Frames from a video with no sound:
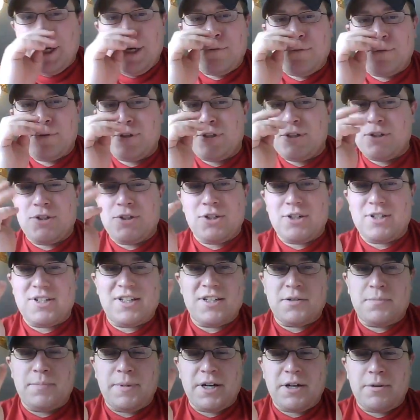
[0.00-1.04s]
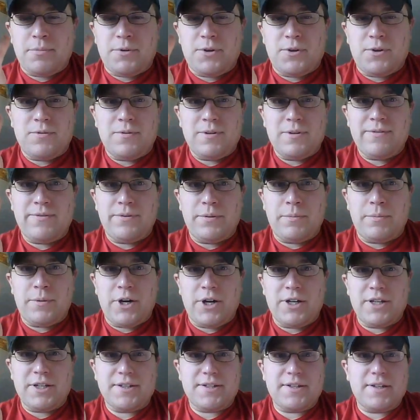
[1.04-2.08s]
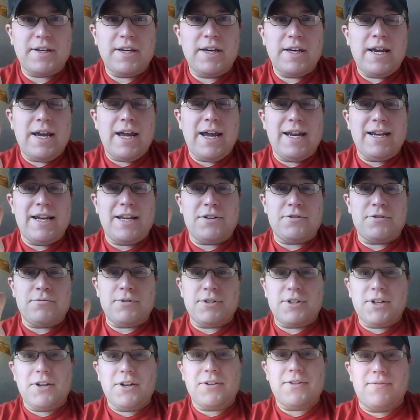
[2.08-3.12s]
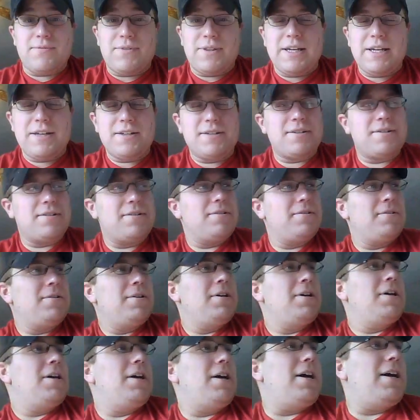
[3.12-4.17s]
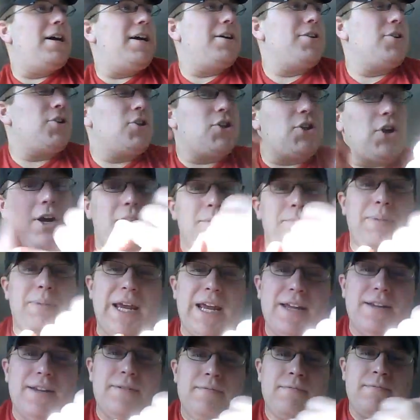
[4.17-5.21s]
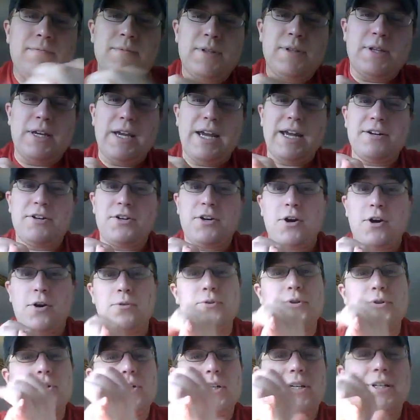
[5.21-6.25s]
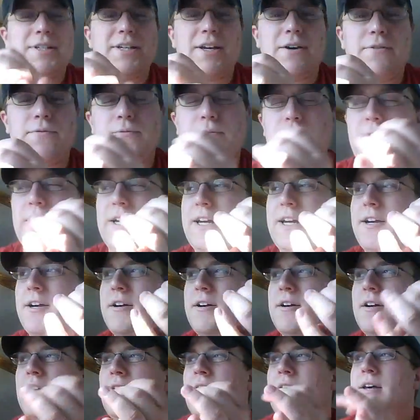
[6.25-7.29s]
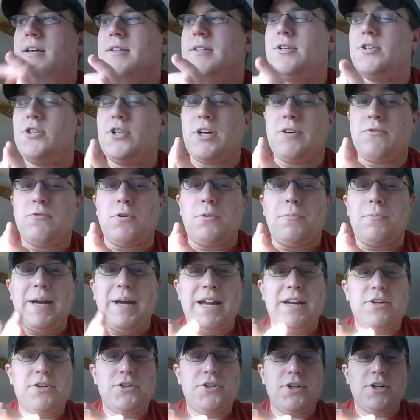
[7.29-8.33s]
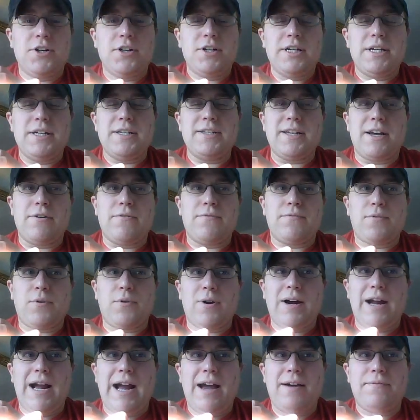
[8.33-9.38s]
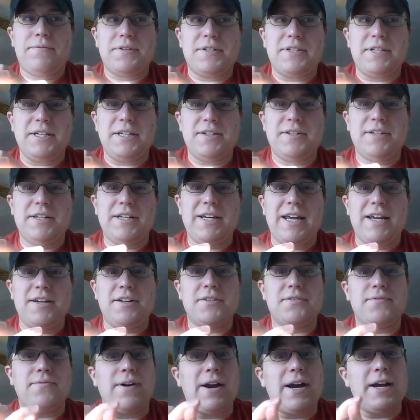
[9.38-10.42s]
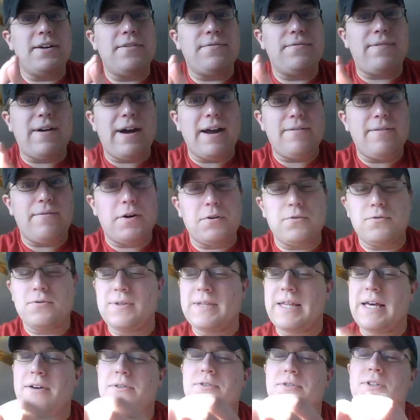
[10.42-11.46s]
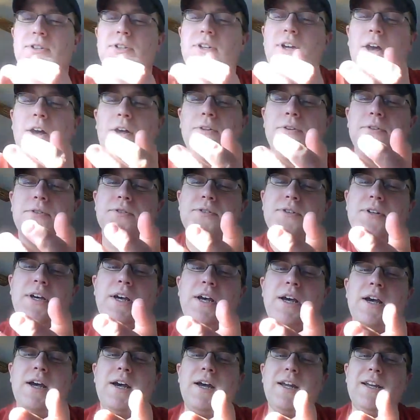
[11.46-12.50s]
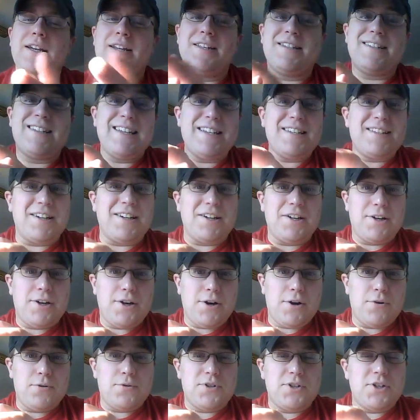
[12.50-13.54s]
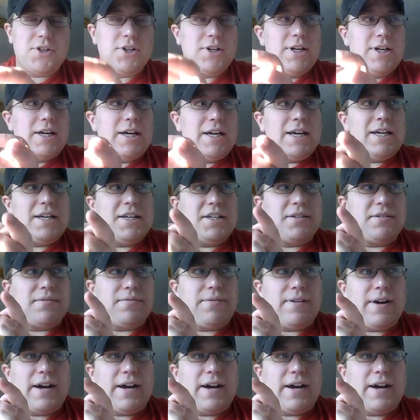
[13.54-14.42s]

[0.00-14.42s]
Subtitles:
which is just despicable, if I'm honest. And as a result of this, Sean Payton, the head coach, is out for a year. The general manager is out for half a season and is fined $500,000. An assistant coach is